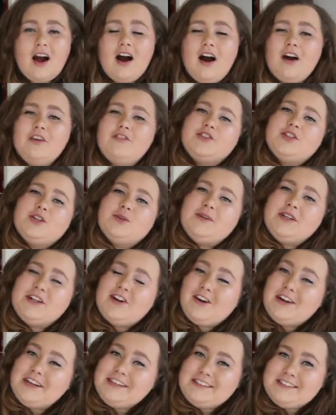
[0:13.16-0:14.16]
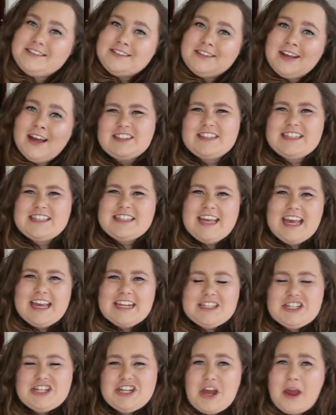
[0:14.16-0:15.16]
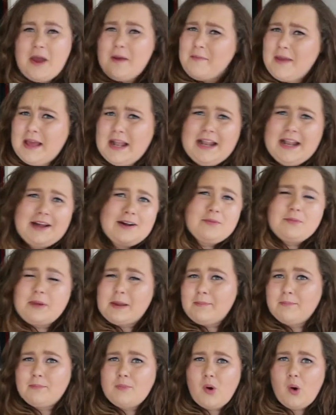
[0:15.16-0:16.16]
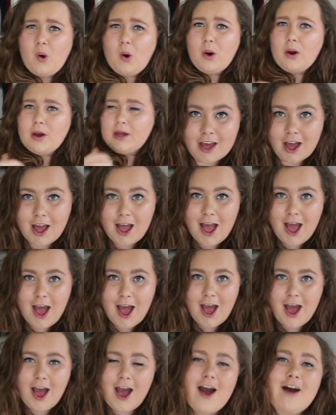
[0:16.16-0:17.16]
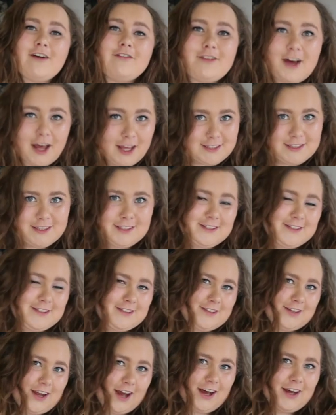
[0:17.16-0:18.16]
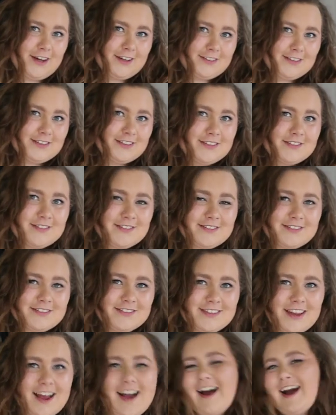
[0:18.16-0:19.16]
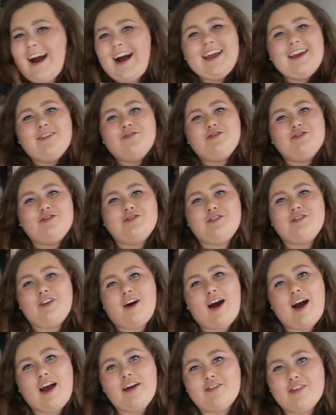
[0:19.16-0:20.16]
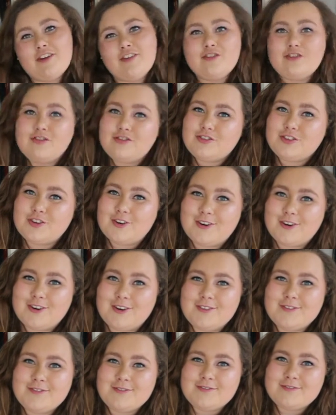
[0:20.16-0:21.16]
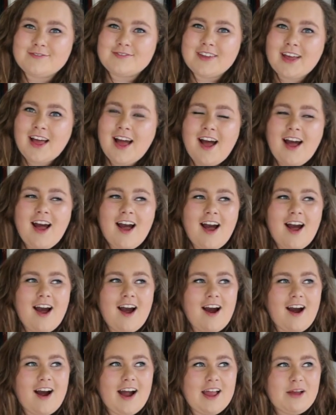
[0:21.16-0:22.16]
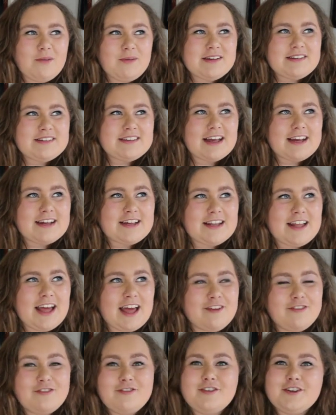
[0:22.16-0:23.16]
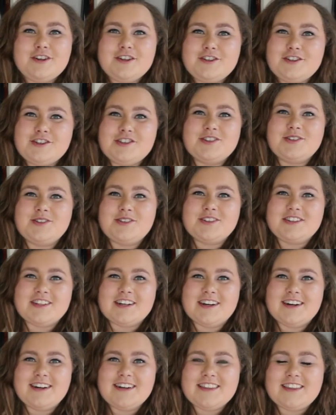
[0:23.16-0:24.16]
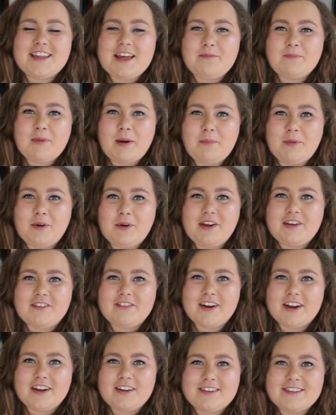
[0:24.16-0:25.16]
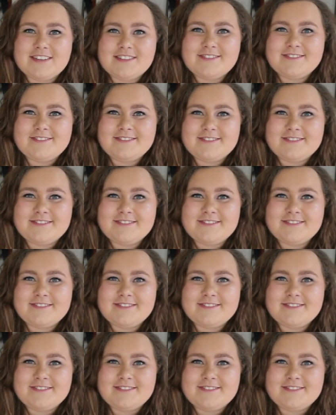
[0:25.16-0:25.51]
I thought it would be nice just to get to know me a little bit more. First to start, I am 5'4". I am exactly a foot shorter than my boyfriend.